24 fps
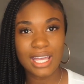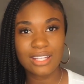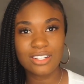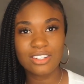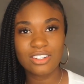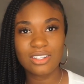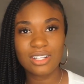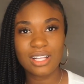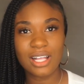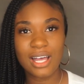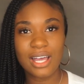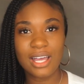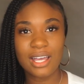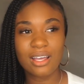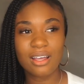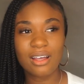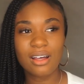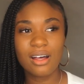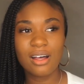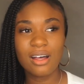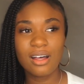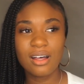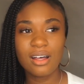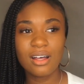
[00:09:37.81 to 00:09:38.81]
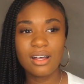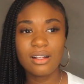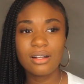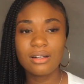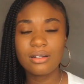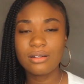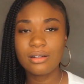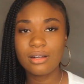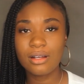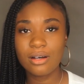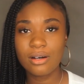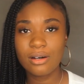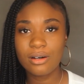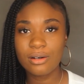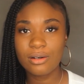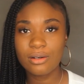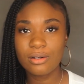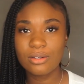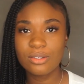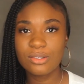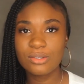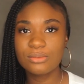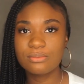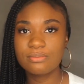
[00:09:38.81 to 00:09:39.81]
And they're like,
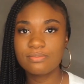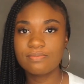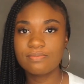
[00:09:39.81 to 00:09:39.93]
no,